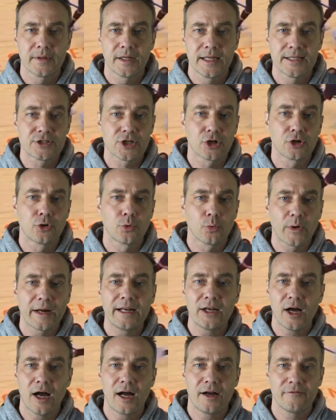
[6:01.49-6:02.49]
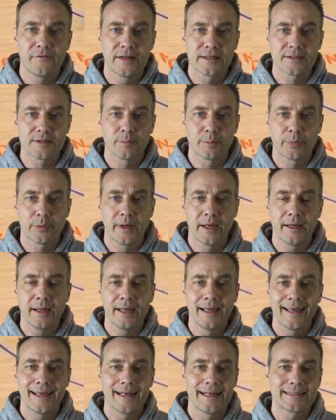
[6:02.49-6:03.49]
It's a great offensive play,
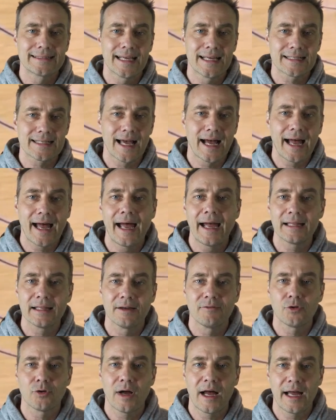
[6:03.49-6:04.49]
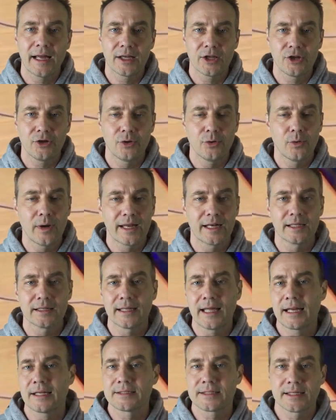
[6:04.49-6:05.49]
and it takes a high-level IQ and a
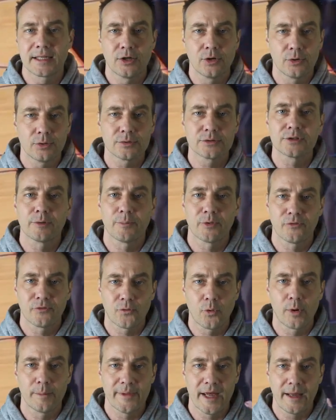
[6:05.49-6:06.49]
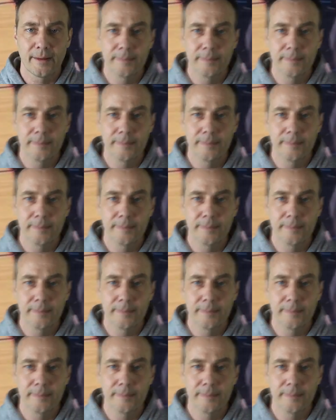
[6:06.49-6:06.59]
lot of skill to perform that.